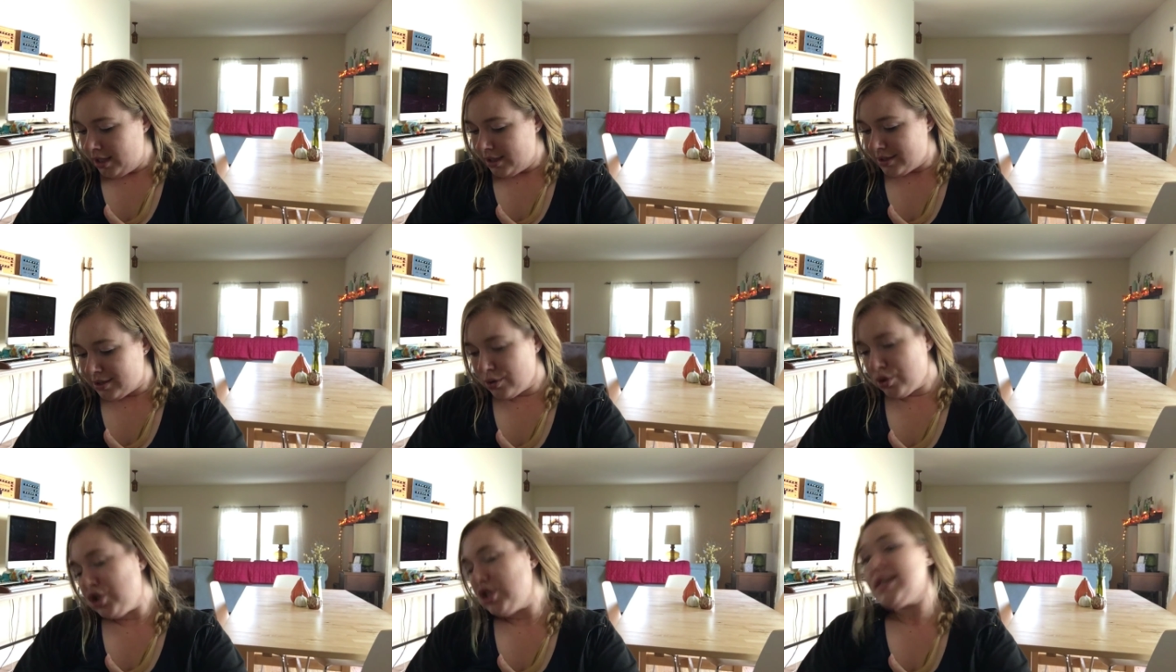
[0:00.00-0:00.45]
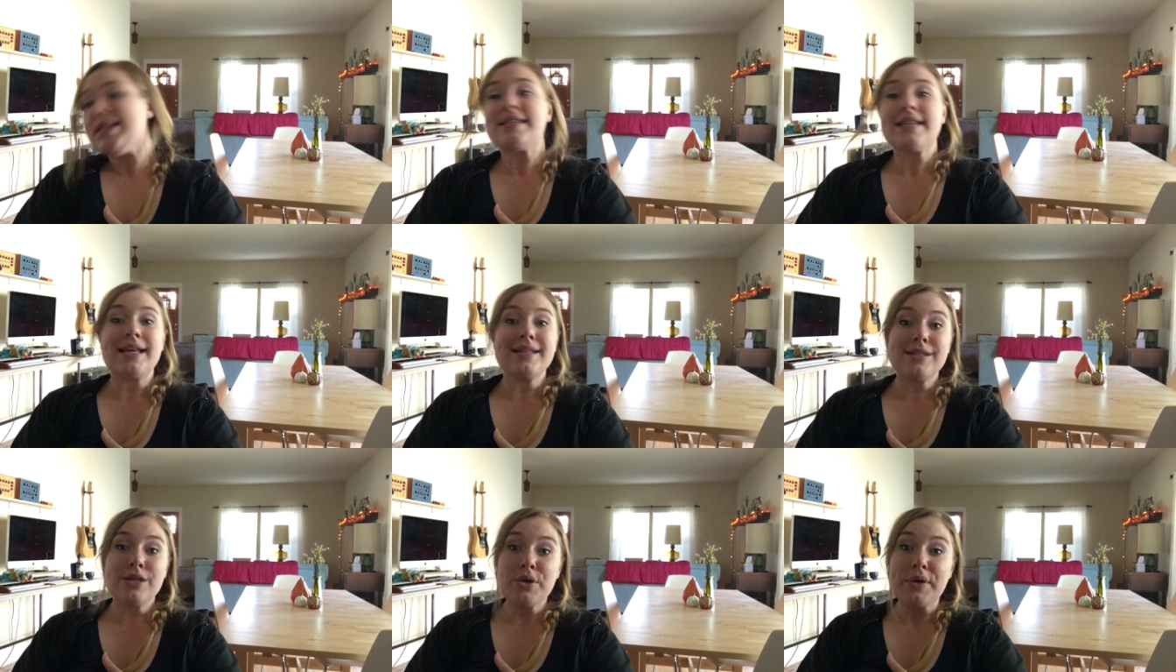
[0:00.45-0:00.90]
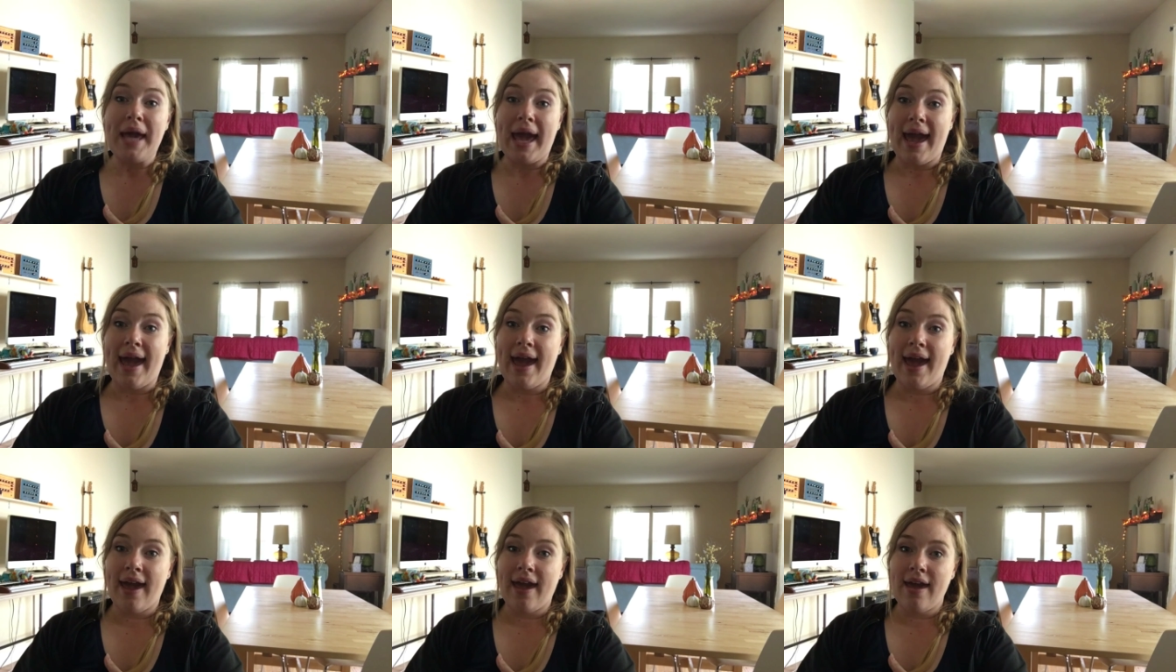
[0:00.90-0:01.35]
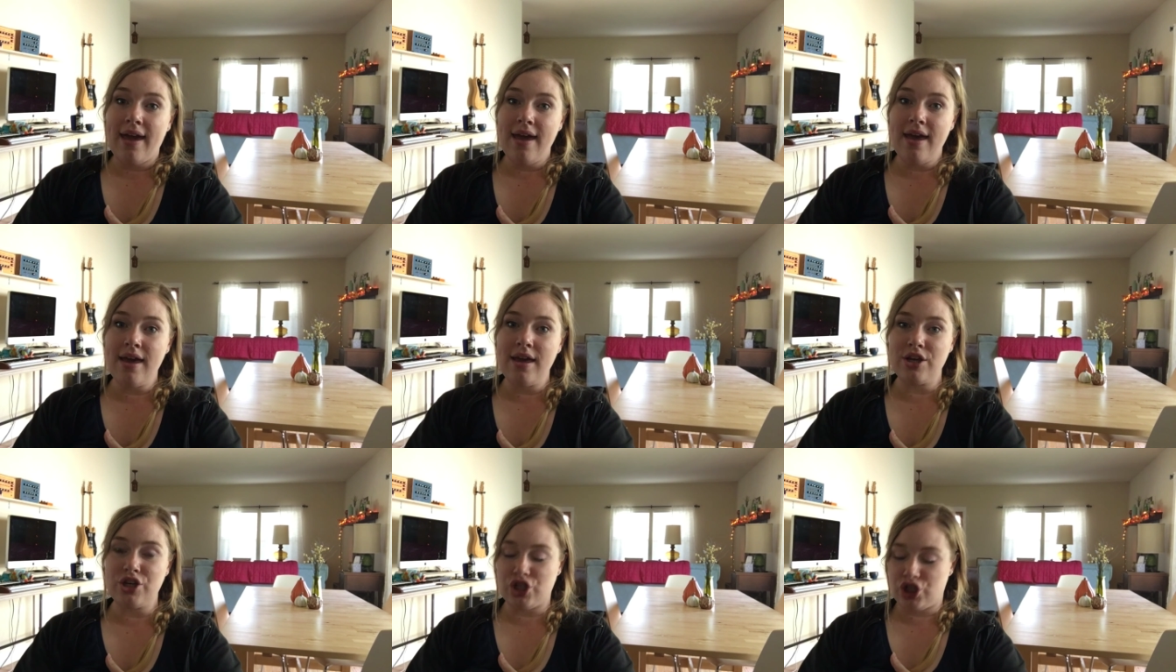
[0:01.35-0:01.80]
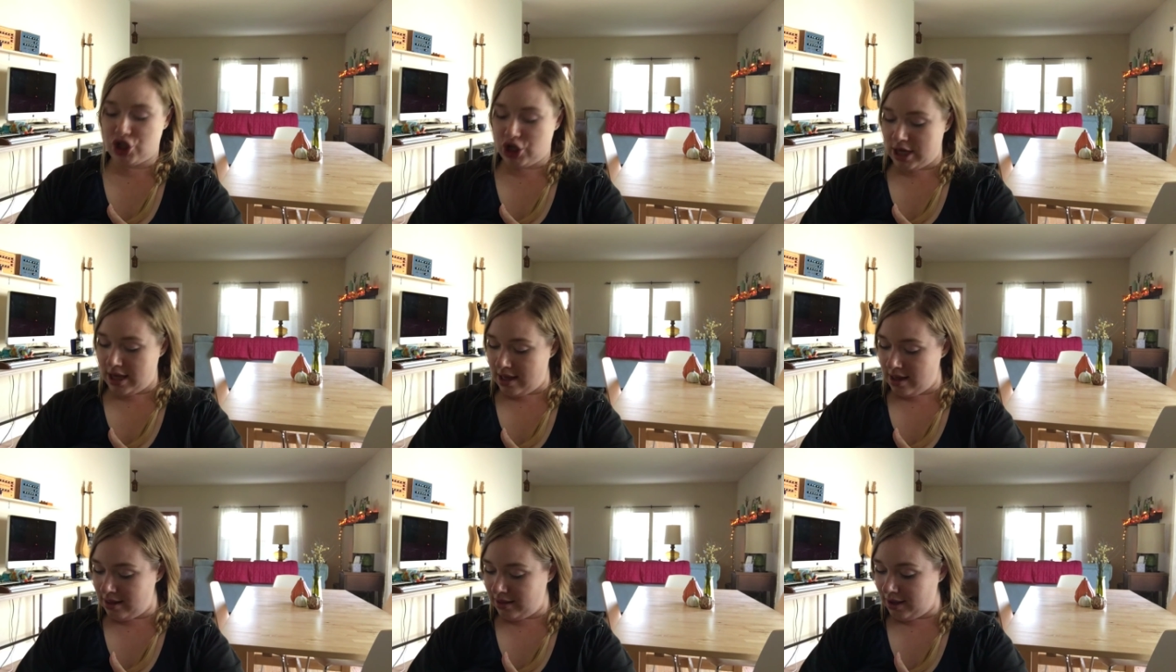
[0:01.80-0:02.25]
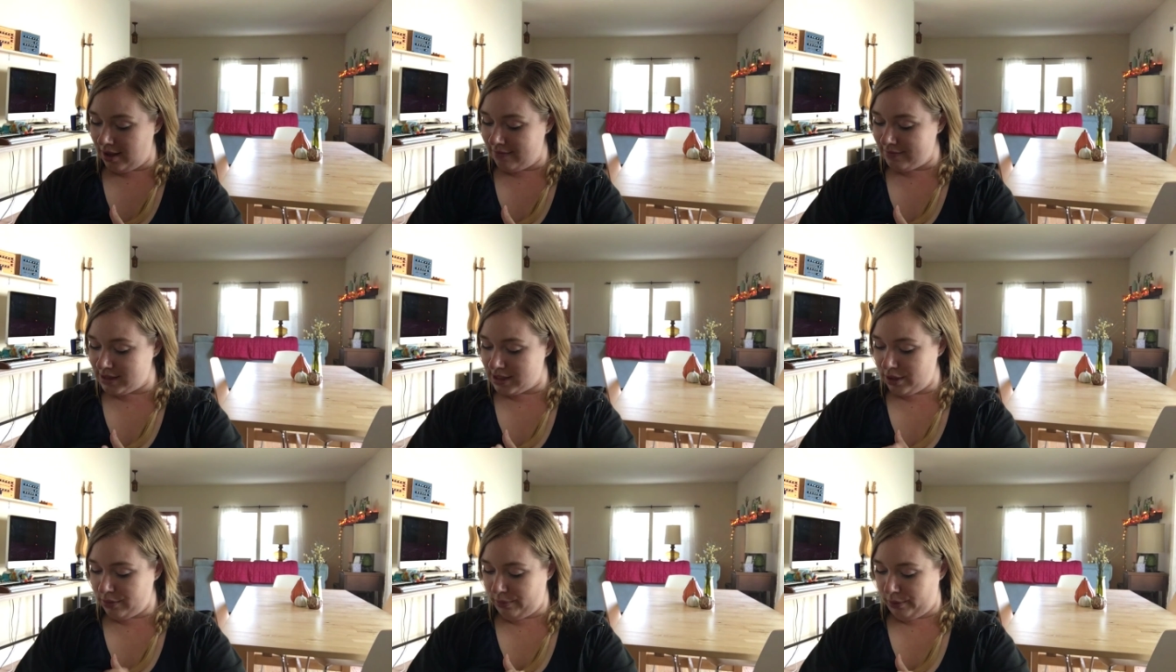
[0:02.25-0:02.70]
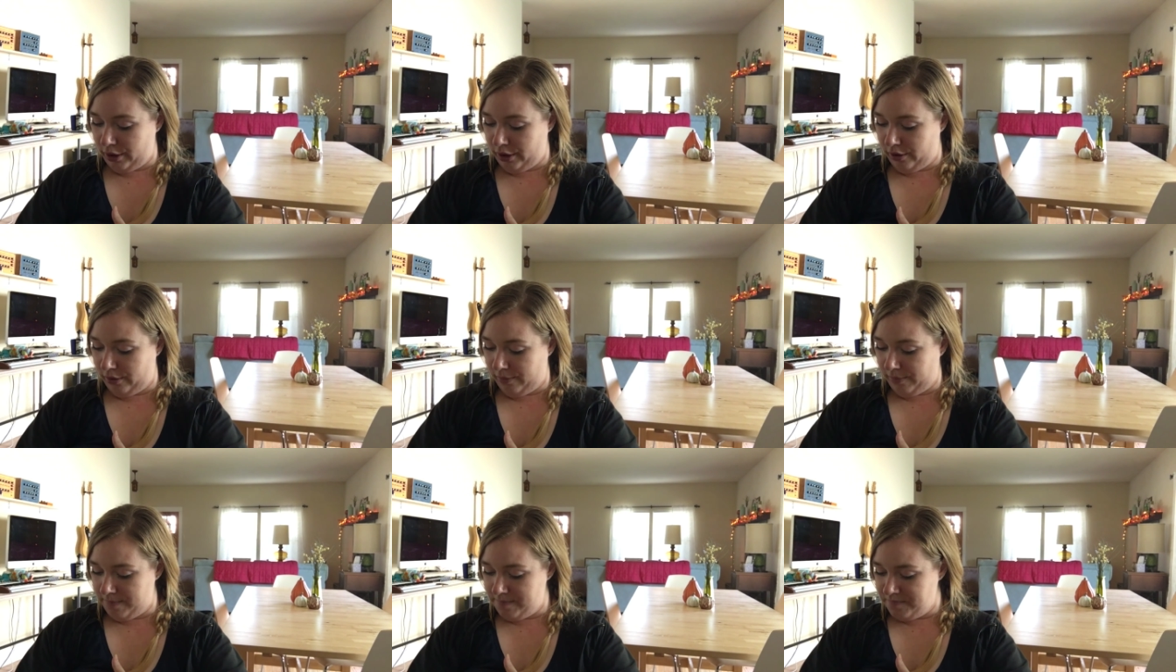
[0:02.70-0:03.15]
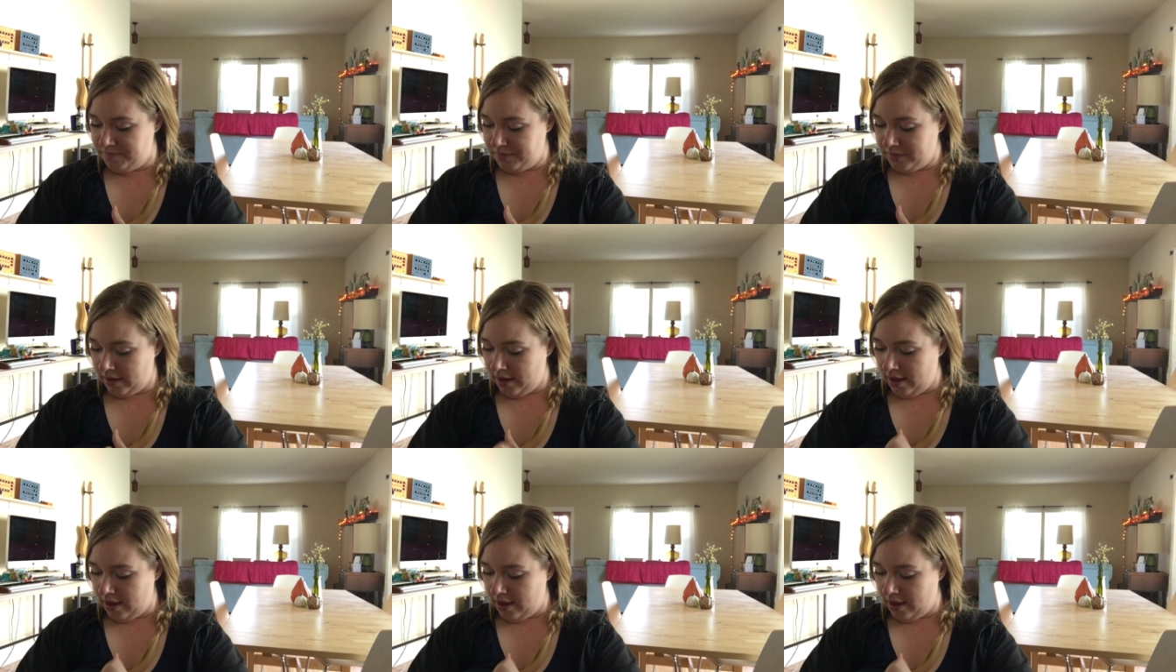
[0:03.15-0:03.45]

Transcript: So she says, okay, she leaves the room.